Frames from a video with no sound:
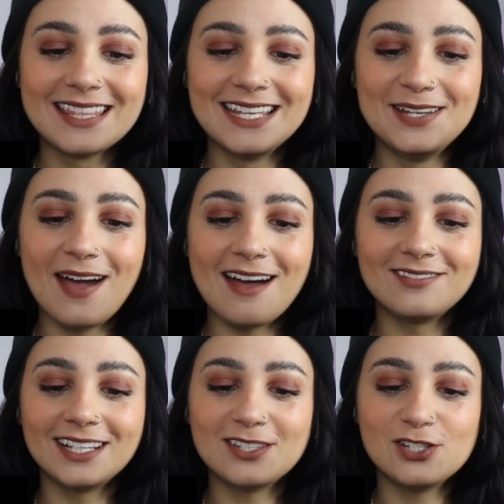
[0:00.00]
And then you
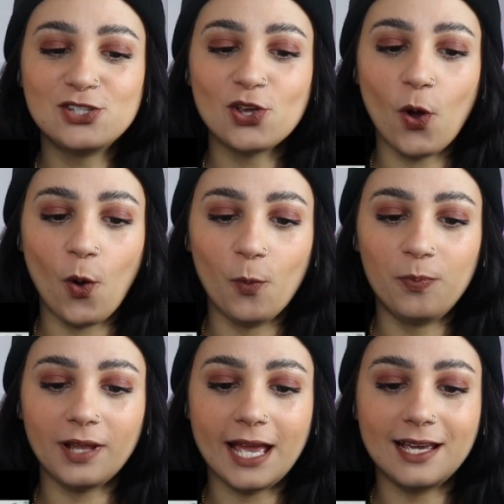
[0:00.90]
have like the
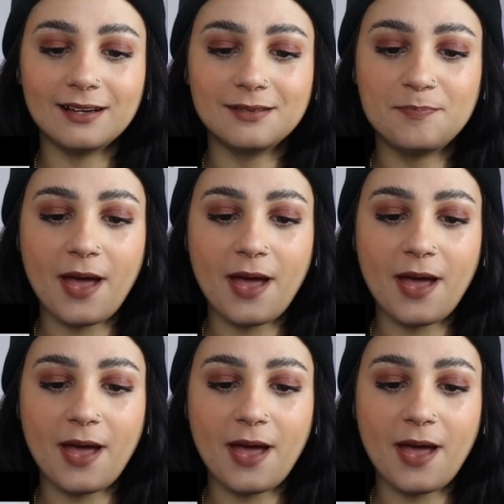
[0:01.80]
dope like